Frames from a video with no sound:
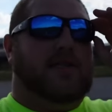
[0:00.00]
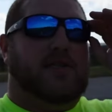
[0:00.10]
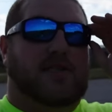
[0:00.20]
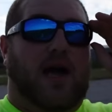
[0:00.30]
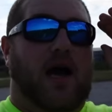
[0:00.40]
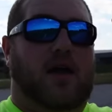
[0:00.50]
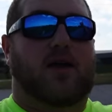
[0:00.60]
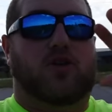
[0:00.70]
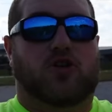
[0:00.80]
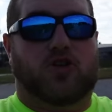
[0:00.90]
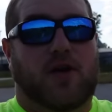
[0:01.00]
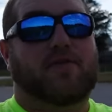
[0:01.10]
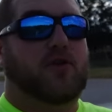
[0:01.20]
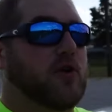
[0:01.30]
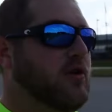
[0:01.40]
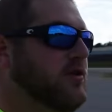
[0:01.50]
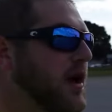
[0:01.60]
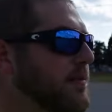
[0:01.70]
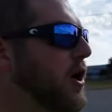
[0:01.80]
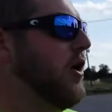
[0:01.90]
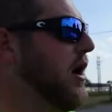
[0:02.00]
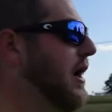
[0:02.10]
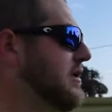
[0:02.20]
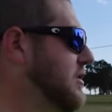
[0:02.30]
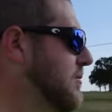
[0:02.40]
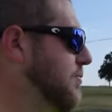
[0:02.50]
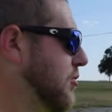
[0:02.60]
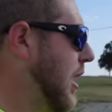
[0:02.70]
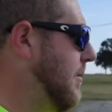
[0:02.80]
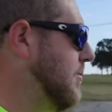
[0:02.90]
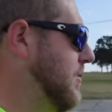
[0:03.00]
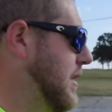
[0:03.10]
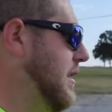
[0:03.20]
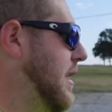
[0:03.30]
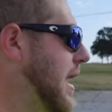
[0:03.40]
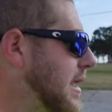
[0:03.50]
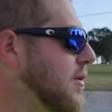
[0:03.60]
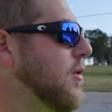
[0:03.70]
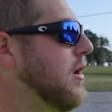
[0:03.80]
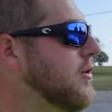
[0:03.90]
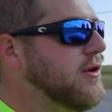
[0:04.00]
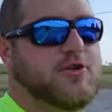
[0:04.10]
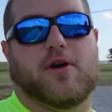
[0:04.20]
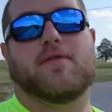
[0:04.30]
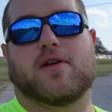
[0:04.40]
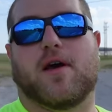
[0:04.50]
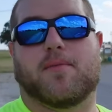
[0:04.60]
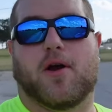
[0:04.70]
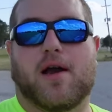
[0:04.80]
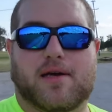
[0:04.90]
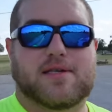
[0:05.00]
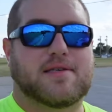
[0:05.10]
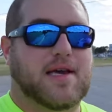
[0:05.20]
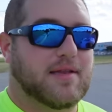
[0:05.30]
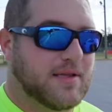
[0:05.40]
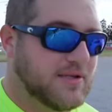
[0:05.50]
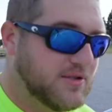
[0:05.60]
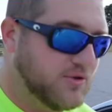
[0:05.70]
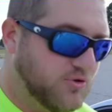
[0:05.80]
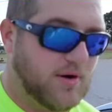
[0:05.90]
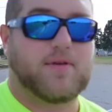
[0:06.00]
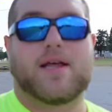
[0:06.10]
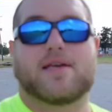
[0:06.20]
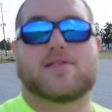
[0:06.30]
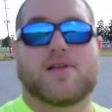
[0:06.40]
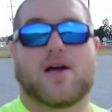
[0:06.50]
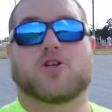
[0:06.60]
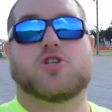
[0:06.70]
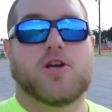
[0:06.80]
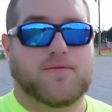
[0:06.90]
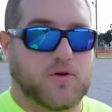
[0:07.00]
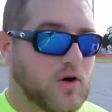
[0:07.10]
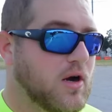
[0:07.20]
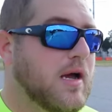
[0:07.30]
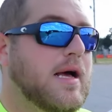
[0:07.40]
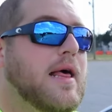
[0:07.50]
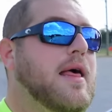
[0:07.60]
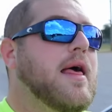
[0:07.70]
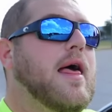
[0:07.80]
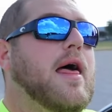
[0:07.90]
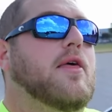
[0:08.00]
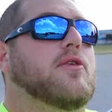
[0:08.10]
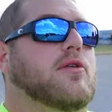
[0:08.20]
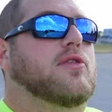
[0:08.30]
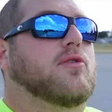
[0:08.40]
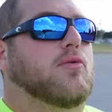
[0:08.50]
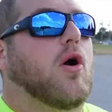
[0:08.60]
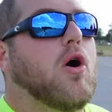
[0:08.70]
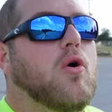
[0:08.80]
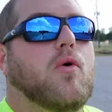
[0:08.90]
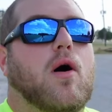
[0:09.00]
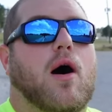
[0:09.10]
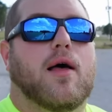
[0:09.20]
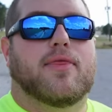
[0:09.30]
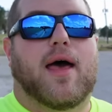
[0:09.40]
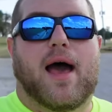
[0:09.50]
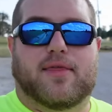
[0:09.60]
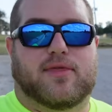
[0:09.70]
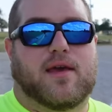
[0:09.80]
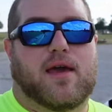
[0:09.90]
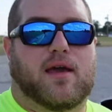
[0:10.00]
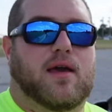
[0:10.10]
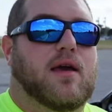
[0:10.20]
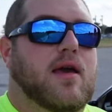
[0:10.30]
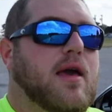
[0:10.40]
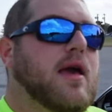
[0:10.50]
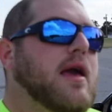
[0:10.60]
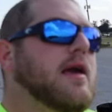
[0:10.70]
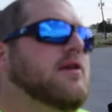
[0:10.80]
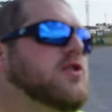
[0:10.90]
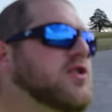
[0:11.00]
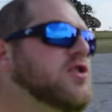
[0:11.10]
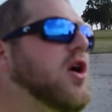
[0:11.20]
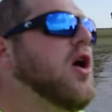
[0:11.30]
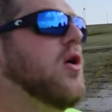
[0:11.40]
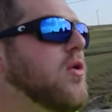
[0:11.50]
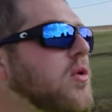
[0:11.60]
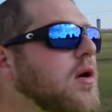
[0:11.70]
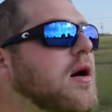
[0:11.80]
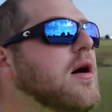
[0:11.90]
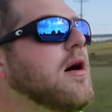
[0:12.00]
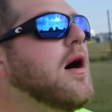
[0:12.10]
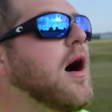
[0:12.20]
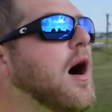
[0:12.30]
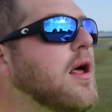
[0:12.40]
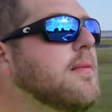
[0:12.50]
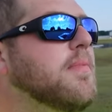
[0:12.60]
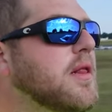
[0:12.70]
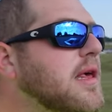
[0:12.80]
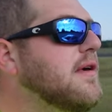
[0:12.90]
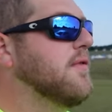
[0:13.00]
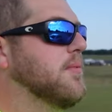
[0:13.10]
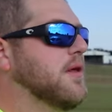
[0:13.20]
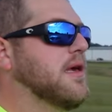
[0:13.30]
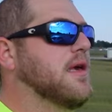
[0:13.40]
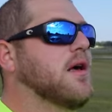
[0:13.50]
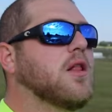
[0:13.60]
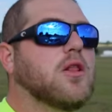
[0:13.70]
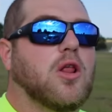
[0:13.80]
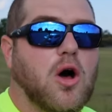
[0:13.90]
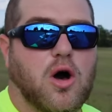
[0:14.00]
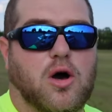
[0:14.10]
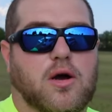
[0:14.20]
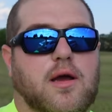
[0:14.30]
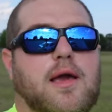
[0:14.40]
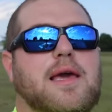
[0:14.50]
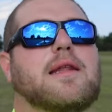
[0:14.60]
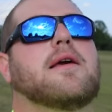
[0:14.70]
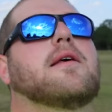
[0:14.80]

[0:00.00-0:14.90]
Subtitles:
stock shifter WRX. So probably anyone who has driven a WRX has at least driven a stock shifter. The throw on that thing is so unbelievably long, and it